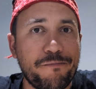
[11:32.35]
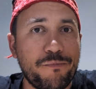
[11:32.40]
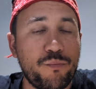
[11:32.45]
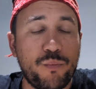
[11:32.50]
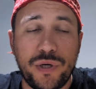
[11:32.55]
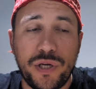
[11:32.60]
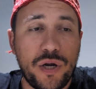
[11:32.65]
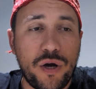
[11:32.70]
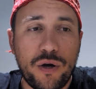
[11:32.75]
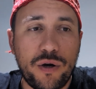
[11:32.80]

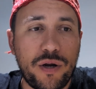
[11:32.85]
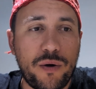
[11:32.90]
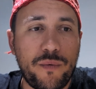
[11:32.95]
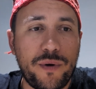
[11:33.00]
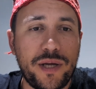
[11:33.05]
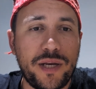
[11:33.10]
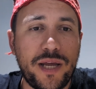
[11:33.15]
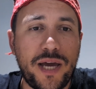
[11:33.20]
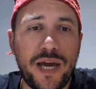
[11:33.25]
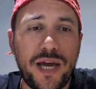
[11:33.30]
We're not gonna
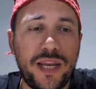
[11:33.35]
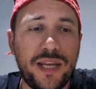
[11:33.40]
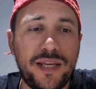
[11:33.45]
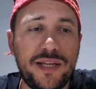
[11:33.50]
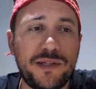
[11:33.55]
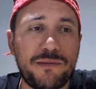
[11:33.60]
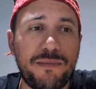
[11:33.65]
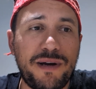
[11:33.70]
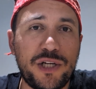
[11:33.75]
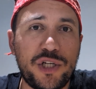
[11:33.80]
win, and
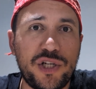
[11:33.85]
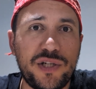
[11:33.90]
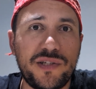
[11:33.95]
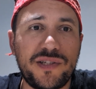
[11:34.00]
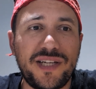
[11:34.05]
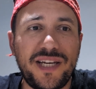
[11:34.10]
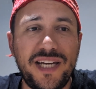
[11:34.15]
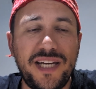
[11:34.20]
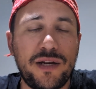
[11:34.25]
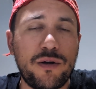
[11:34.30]
this match
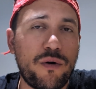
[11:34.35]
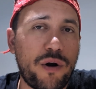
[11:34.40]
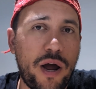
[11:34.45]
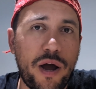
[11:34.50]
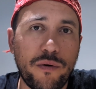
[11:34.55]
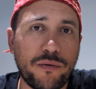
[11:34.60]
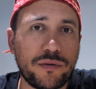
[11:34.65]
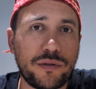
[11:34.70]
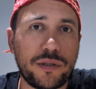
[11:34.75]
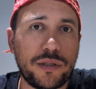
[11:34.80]
is in or
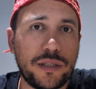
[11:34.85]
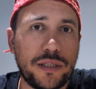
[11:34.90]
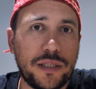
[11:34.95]
out.